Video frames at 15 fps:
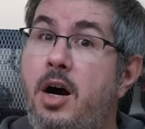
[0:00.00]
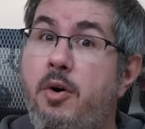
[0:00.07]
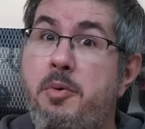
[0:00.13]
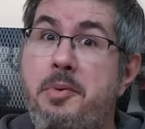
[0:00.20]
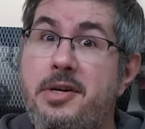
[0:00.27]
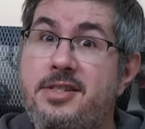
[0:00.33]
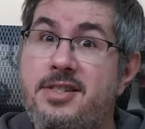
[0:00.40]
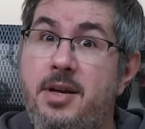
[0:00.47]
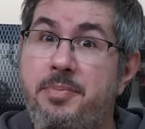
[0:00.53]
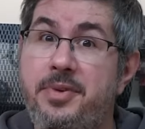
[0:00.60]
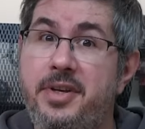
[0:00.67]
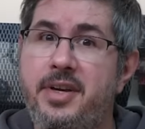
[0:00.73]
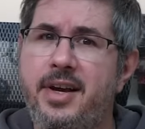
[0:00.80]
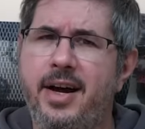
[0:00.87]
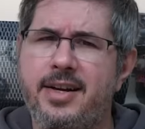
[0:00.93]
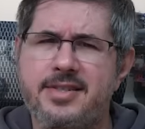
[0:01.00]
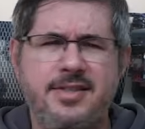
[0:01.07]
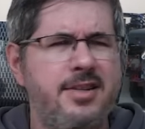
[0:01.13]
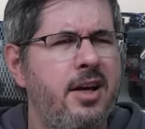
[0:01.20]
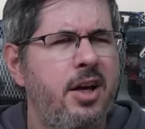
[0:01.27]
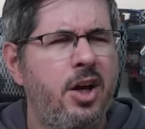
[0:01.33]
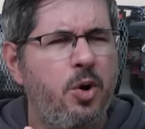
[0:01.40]
How about something
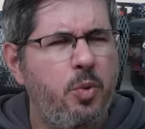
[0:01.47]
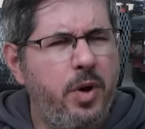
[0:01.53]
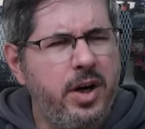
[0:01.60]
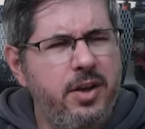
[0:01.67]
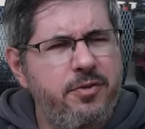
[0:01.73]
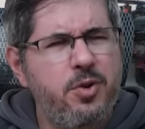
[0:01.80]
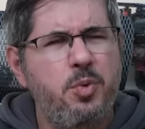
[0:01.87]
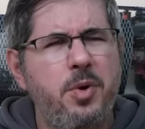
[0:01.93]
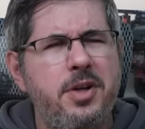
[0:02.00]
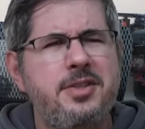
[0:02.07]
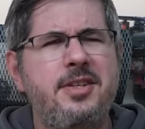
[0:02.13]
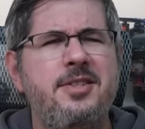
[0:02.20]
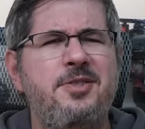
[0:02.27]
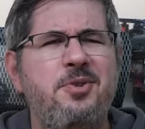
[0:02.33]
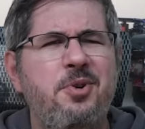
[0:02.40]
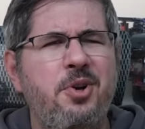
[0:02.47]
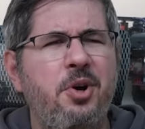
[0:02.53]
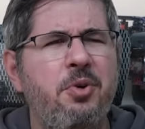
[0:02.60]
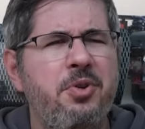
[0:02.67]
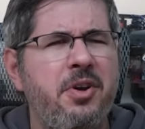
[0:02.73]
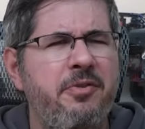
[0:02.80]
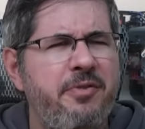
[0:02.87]
else? What if you wanted to
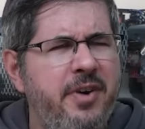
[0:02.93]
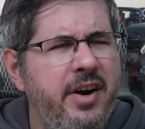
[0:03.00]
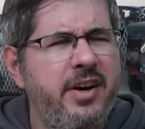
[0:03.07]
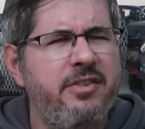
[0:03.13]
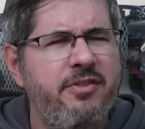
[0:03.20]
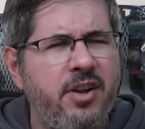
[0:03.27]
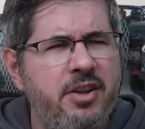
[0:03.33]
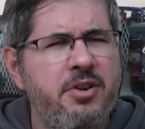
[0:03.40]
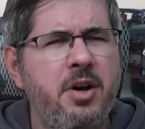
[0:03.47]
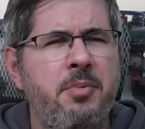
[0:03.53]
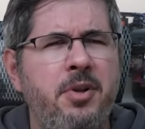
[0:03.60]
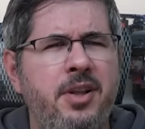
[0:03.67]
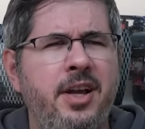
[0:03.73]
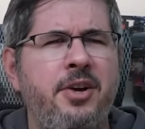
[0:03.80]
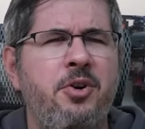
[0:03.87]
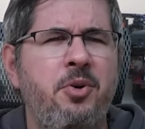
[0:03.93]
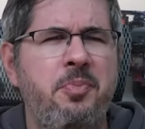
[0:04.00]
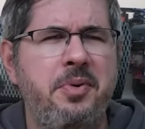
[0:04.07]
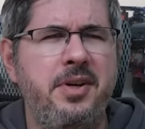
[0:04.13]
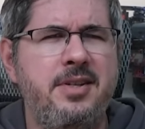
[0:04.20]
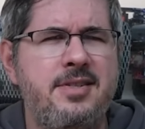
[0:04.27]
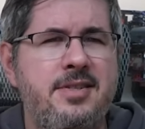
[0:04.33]
clone a very valuable LEGO
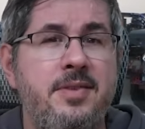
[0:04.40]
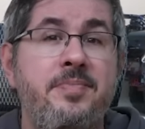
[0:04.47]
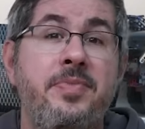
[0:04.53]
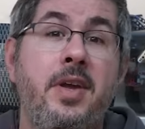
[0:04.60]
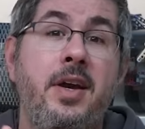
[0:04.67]
piece?